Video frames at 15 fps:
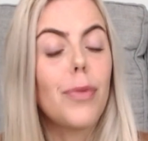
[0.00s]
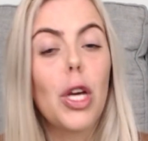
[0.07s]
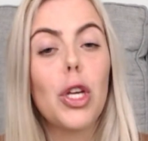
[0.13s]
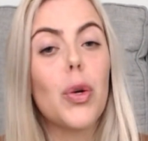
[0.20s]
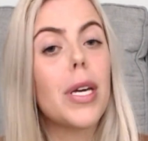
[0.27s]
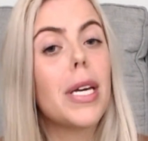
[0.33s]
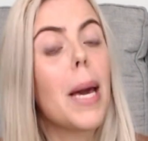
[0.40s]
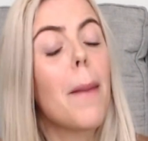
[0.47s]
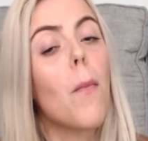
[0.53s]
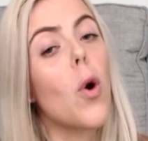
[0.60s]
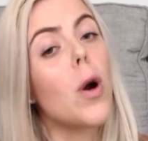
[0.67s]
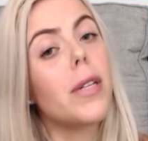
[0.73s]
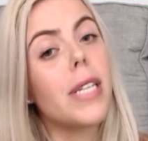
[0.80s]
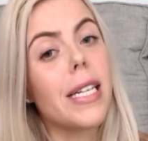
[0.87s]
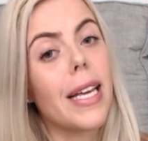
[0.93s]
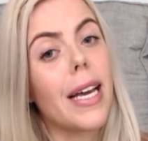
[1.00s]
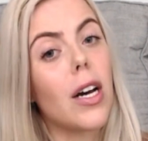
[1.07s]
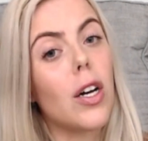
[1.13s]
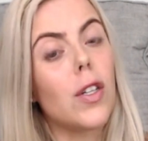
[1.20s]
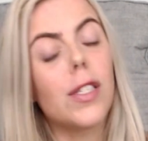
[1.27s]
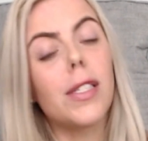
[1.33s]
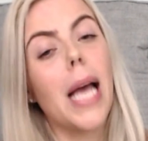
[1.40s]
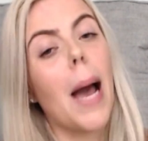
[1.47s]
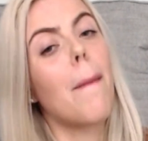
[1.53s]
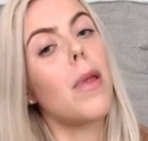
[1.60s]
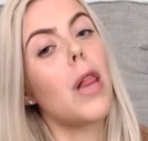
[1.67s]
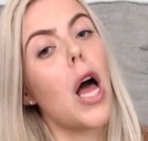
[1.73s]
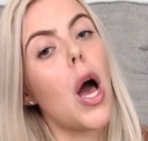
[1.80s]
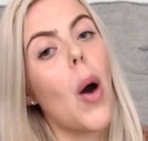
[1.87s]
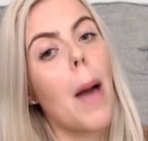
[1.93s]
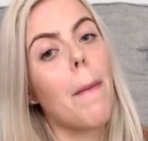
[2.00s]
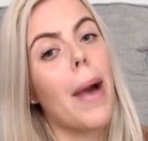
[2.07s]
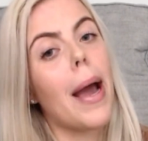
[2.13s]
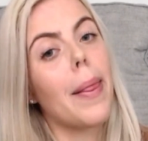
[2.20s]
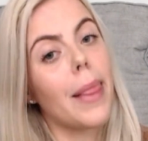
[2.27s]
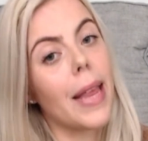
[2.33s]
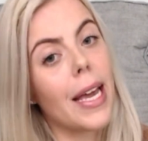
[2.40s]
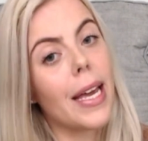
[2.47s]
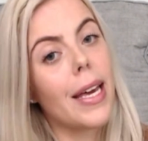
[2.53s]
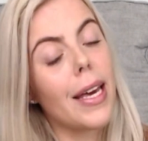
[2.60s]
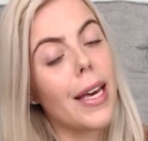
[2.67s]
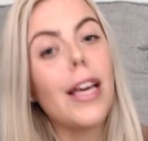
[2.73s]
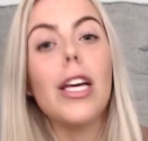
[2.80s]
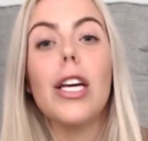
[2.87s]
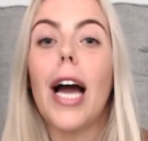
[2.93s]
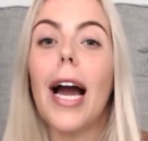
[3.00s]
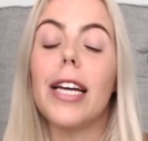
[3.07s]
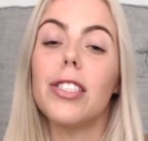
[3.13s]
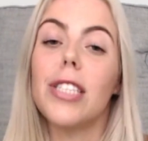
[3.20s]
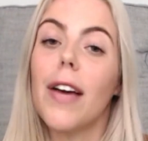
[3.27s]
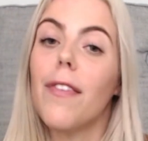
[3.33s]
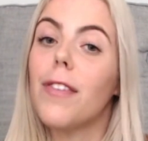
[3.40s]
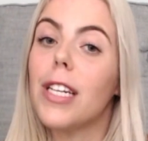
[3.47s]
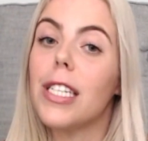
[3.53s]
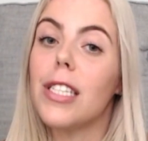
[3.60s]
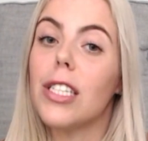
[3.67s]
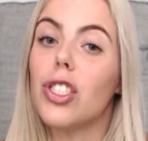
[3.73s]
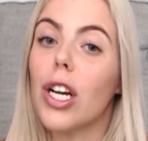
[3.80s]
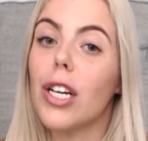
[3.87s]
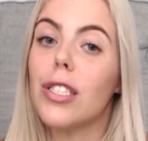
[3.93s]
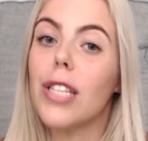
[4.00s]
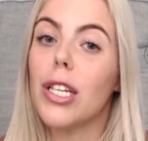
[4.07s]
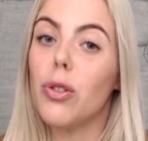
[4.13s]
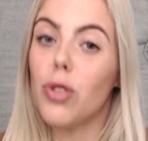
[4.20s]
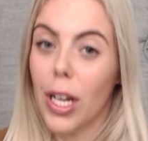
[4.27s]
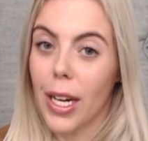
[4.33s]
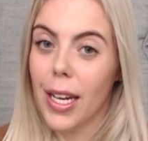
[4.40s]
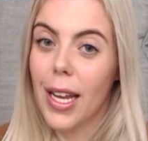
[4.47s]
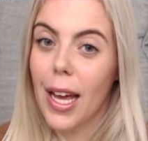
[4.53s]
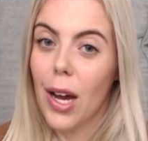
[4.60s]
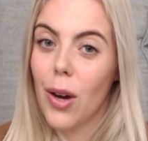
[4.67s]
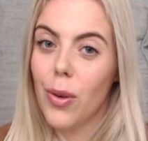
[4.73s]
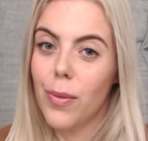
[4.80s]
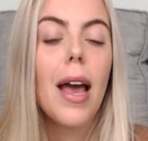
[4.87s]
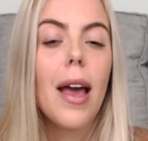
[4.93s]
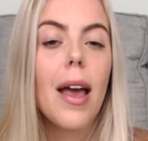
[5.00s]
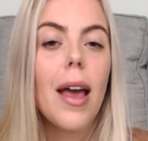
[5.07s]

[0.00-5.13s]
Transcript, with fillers: You can get more details down below at my link. I definitely suggest that you check it out.